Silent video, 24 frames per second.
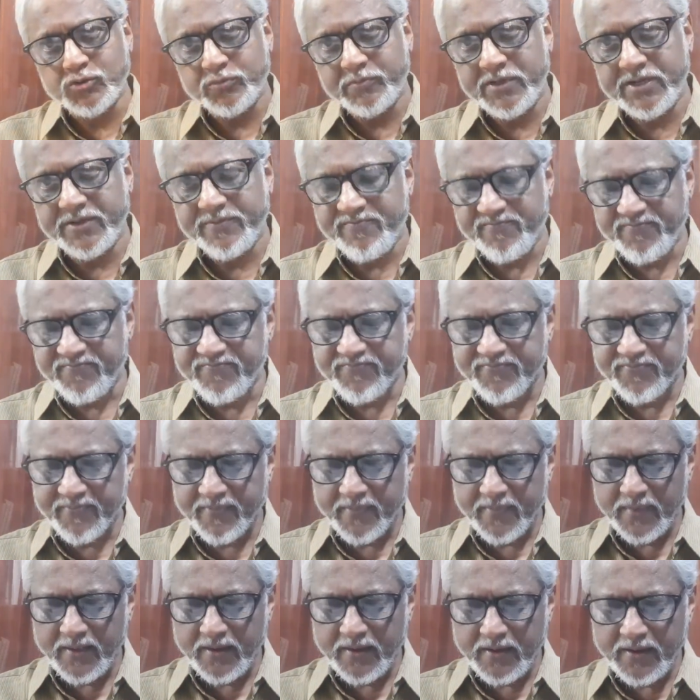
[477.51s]
be.
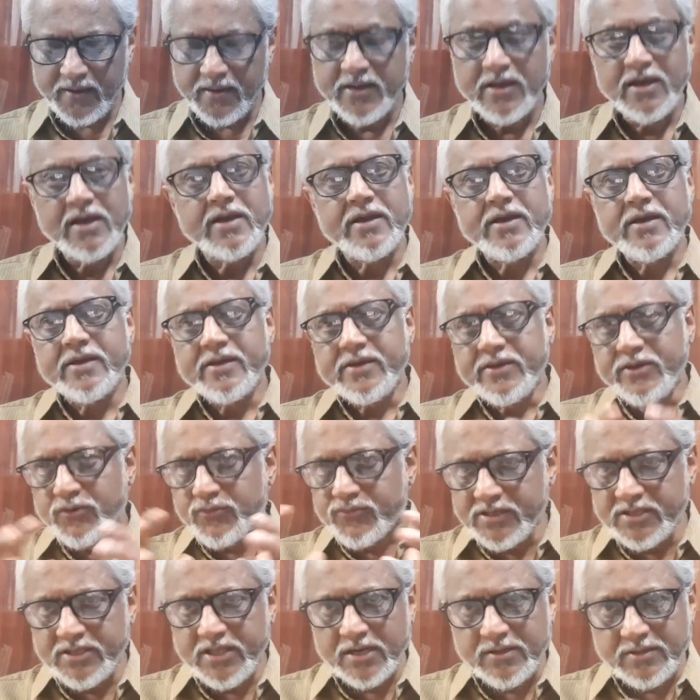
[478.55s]
You
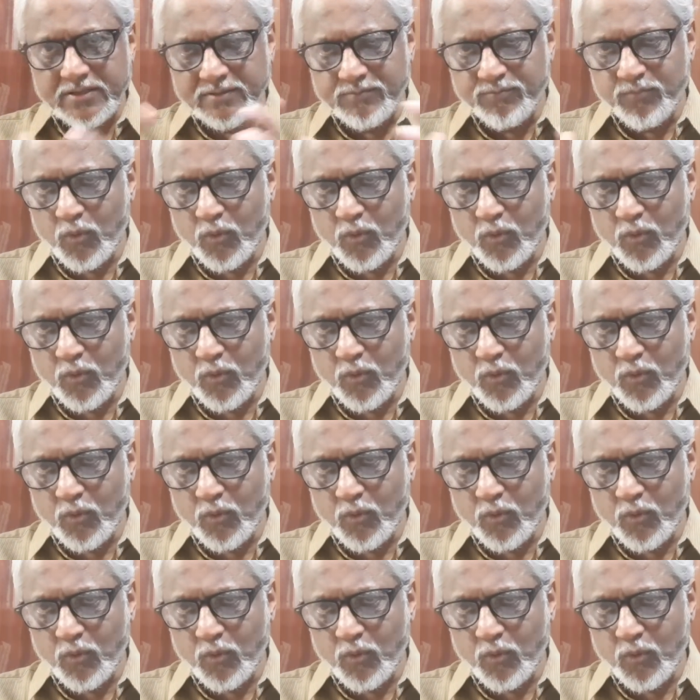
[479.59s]
see that in